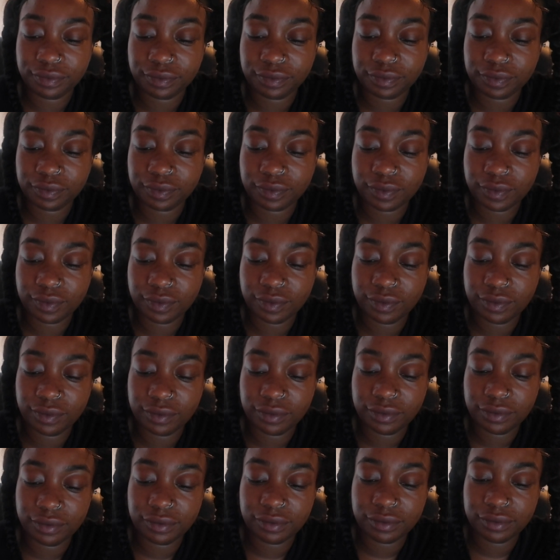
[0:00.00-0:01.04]

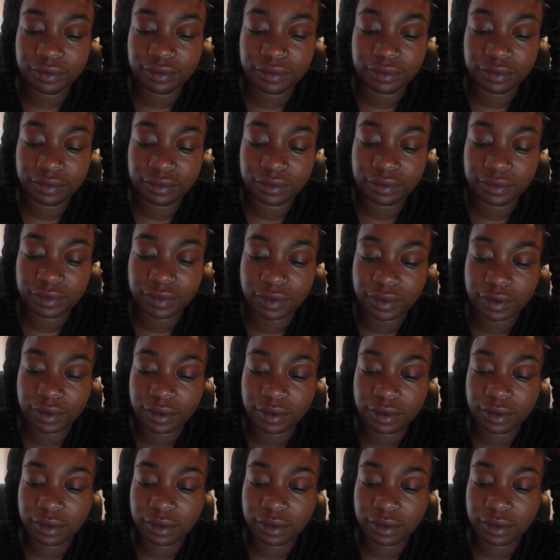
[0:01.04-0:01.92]
(silence)